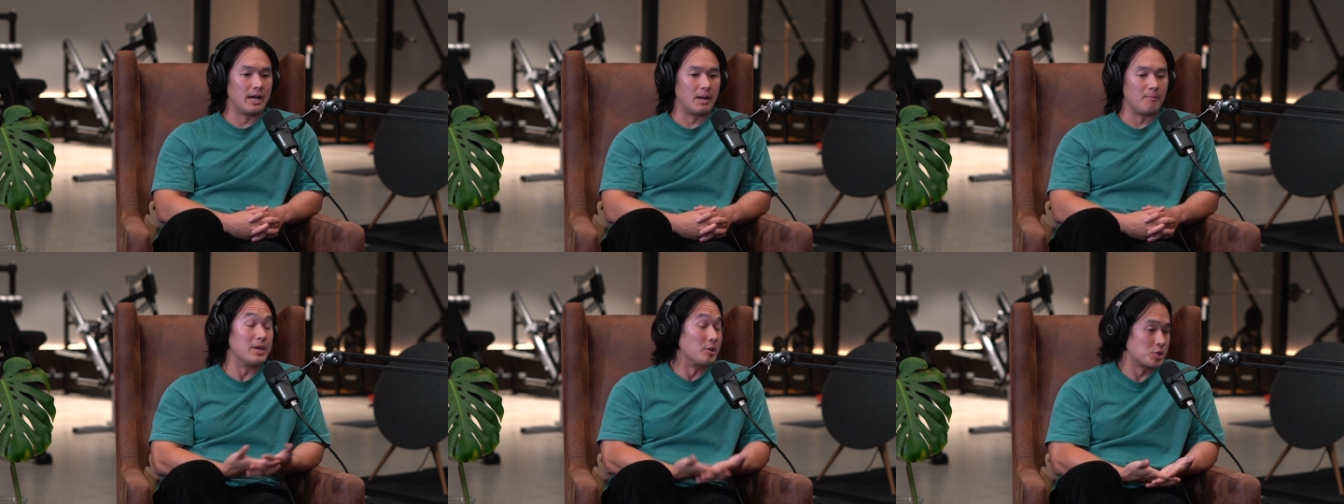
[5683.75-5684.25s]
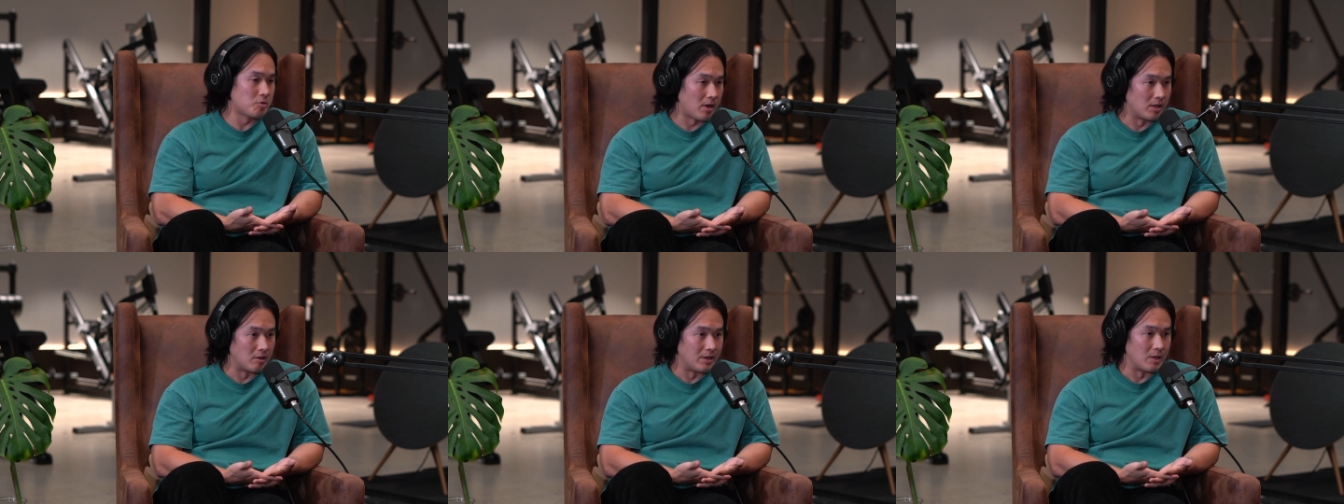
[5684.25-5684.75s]
In
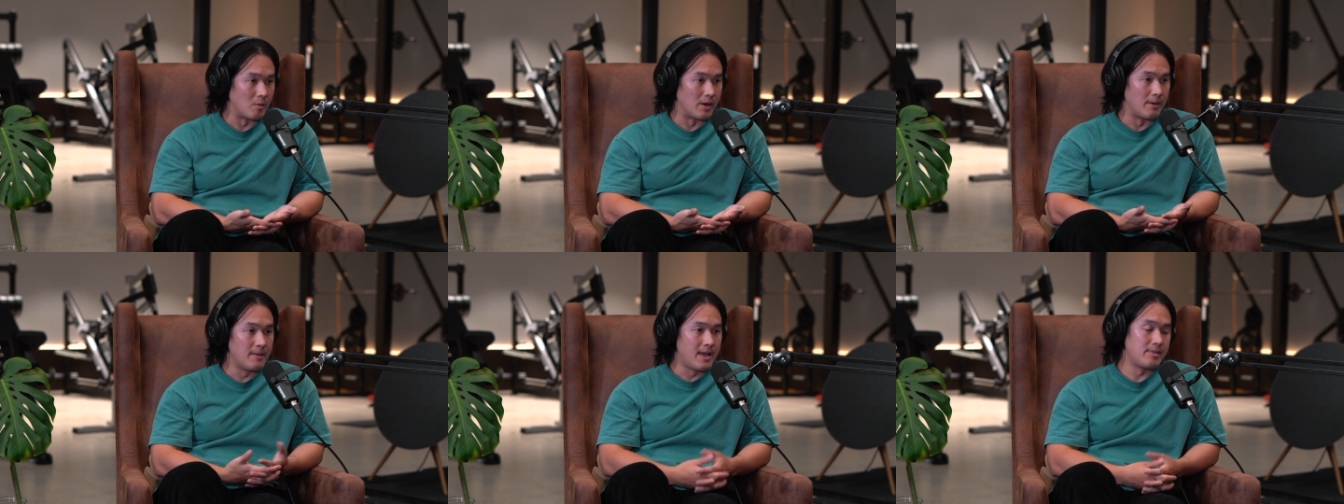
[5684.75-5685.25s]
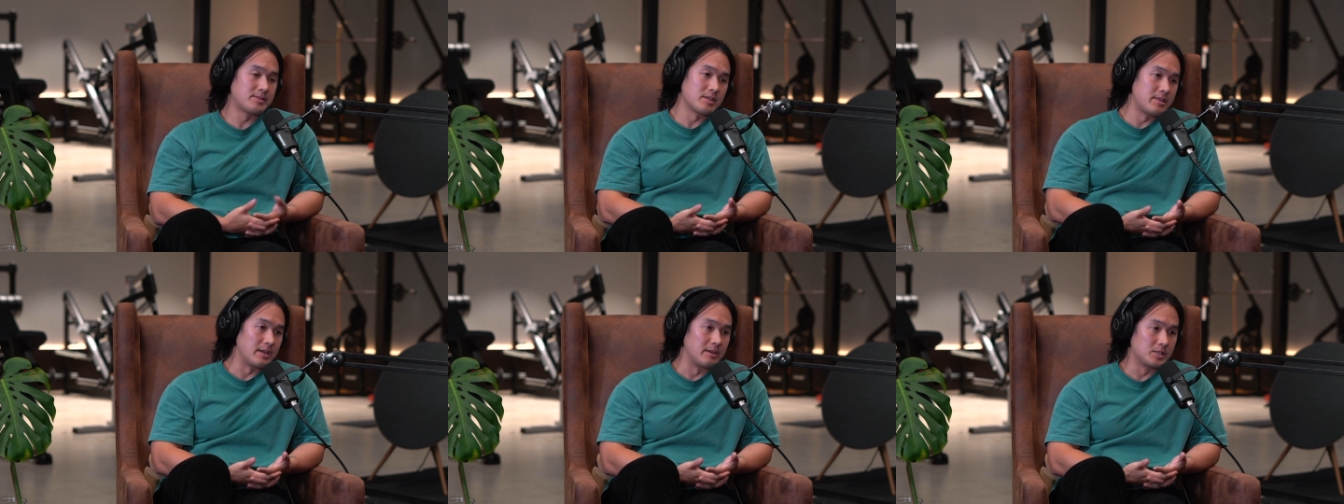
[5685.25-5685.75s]
Australia, anyway. And
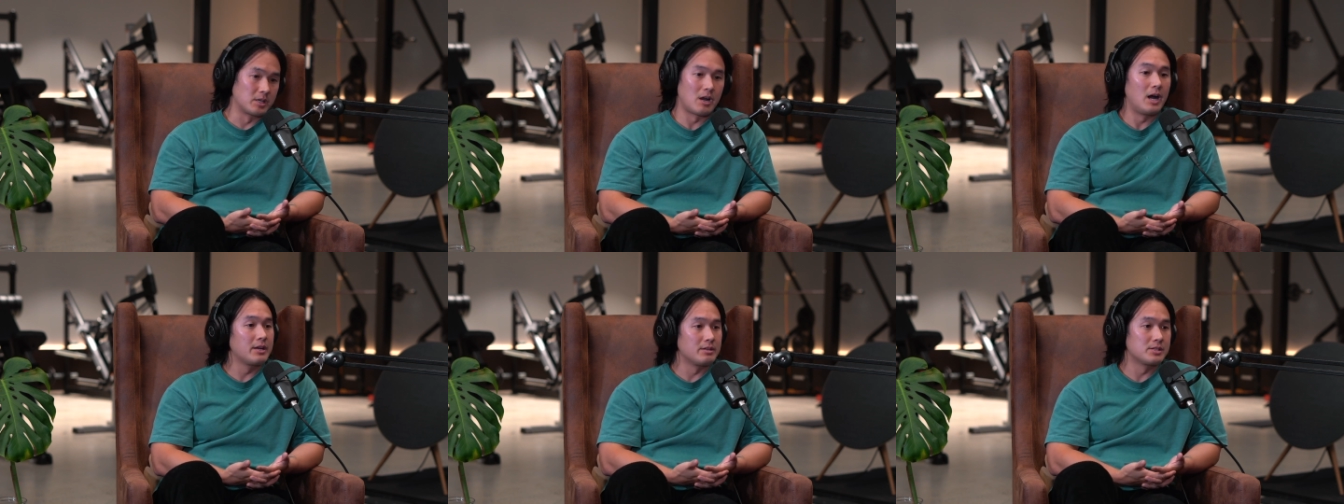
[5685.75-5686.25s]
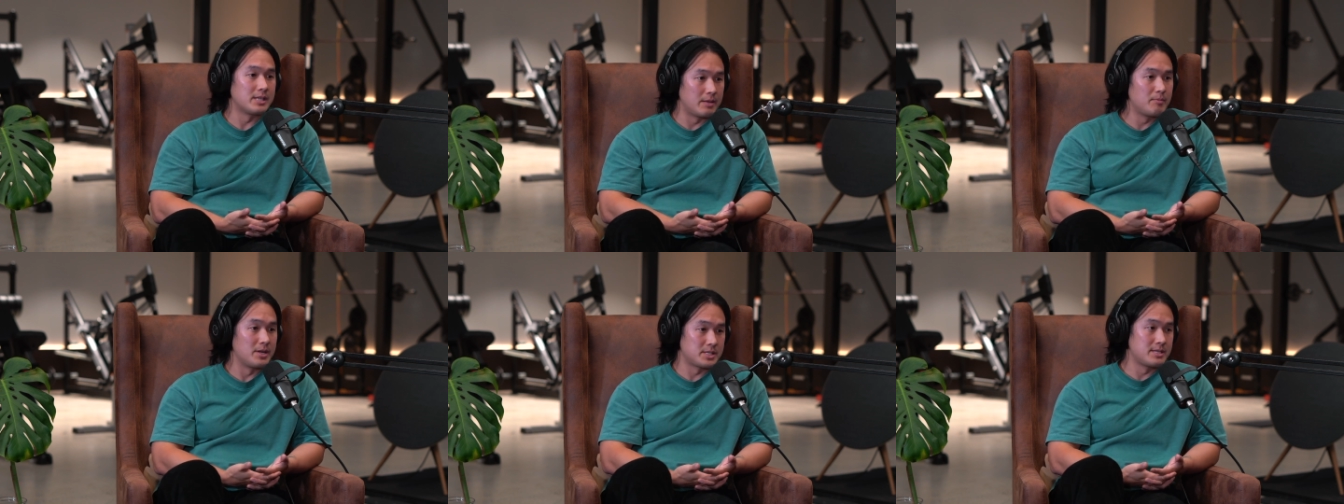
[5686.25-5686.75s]
that's the thing. It's like I can
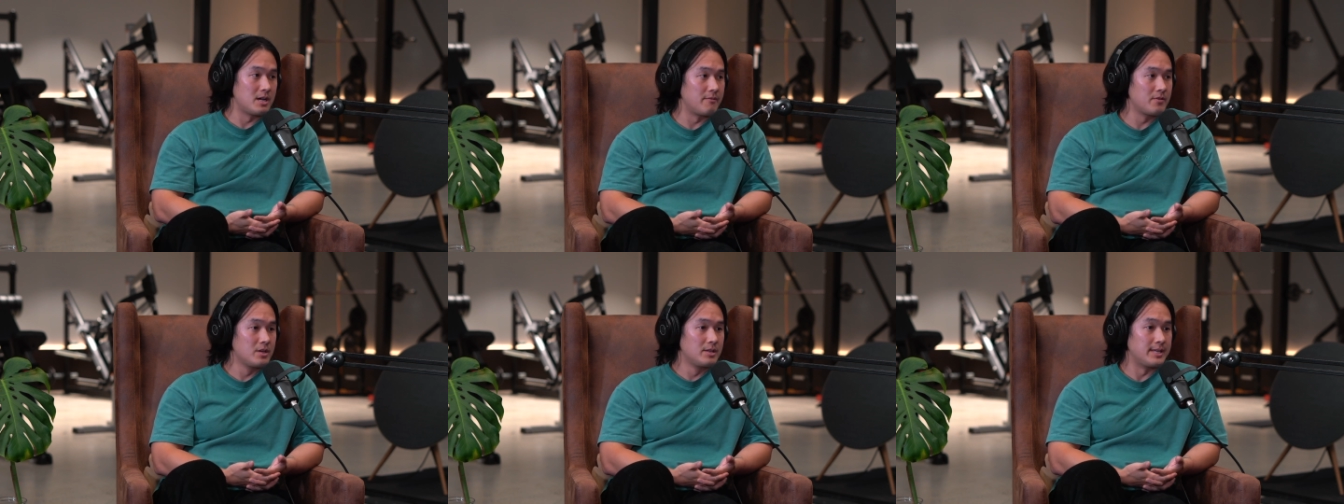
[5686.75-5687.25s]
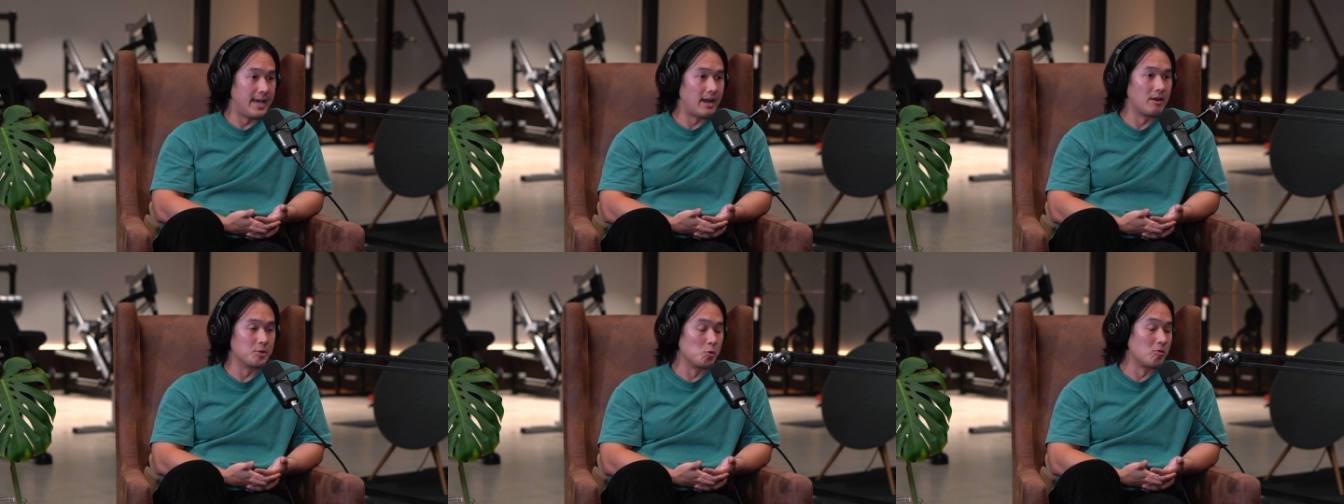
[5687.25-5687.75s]
send my stuff to
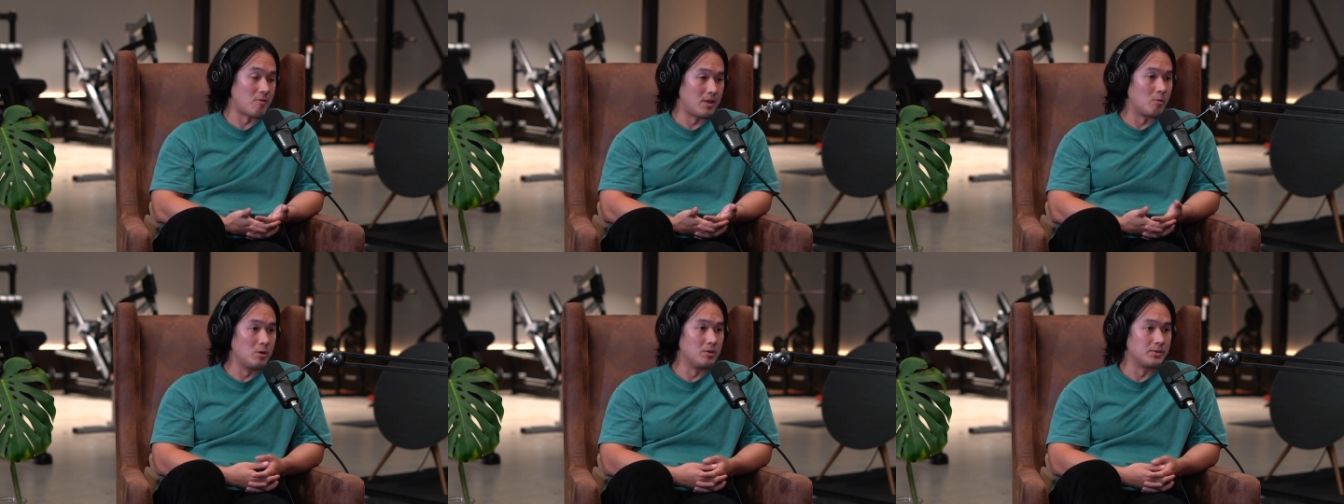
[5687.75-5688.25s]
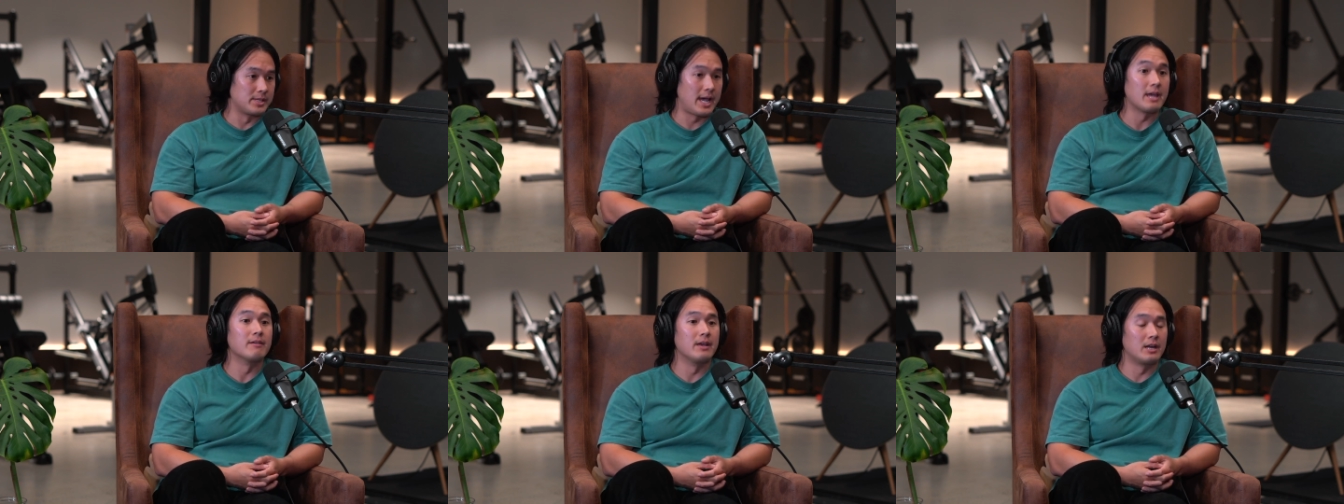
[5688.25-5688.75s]
editors all around the world and
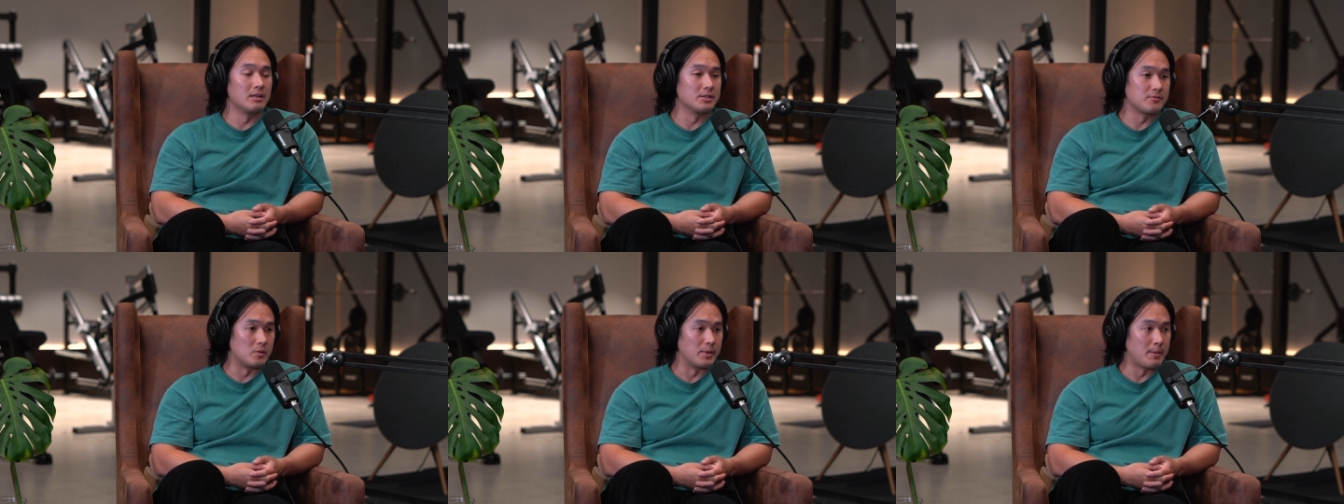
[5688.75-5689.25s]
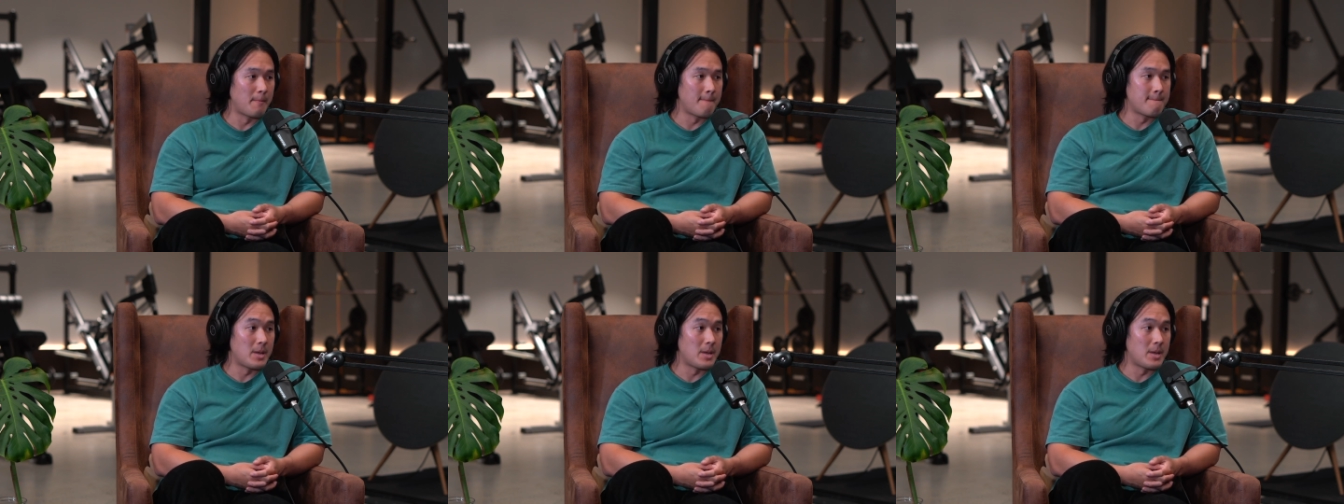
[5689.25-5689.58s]
say, hey, edit this for me.